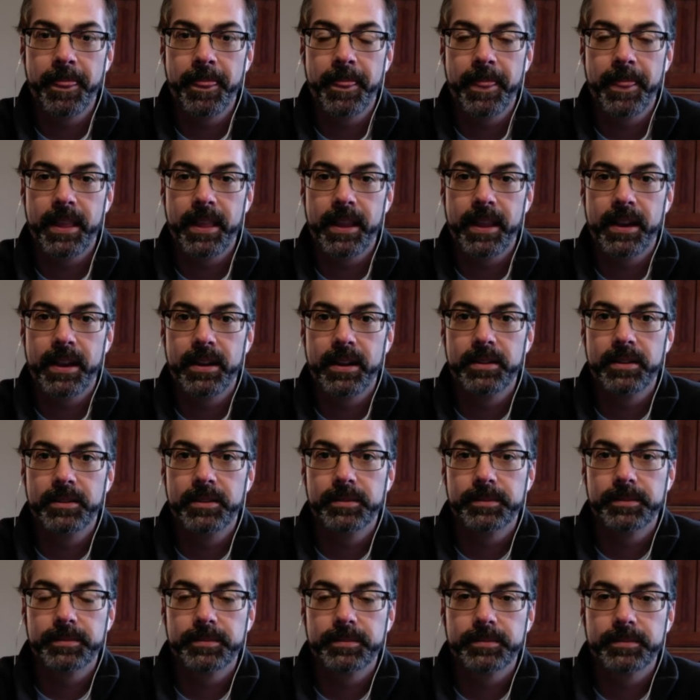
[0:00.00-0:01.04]

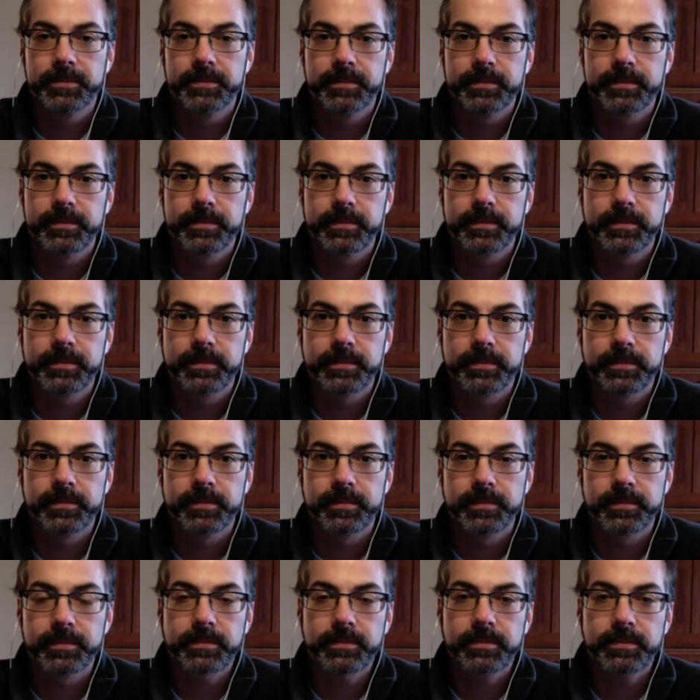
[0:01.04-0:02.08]

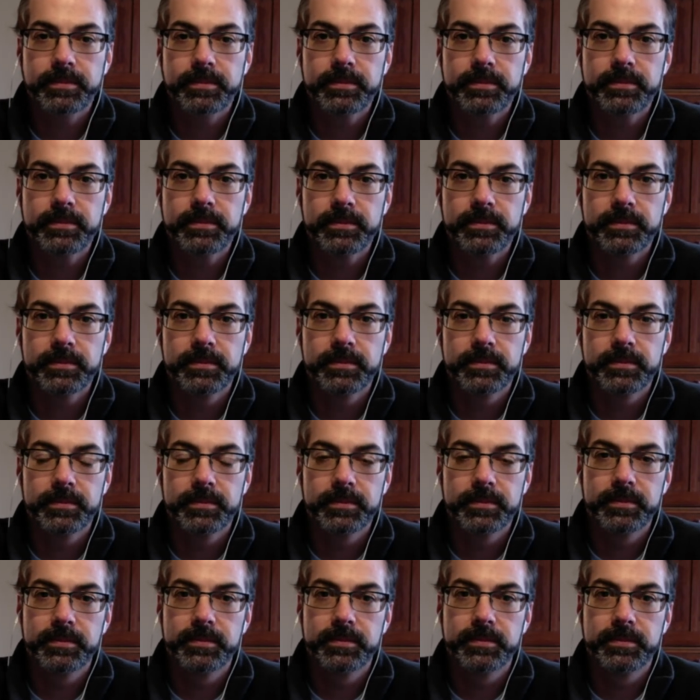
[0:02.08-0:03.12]

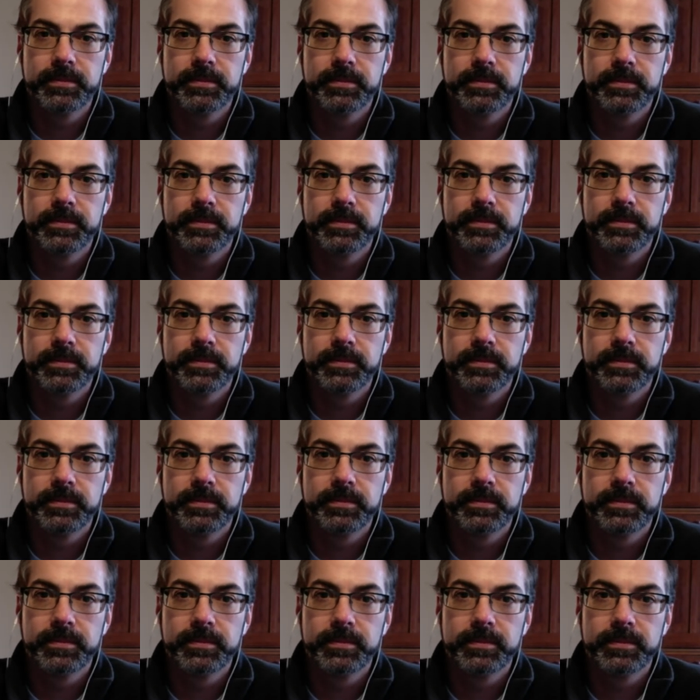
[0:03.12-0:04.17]

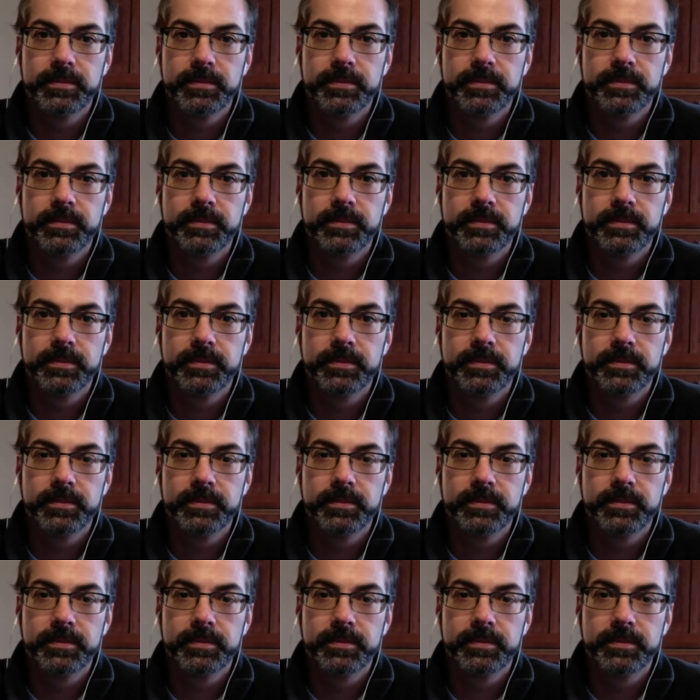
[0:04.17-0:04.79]
(not speaking)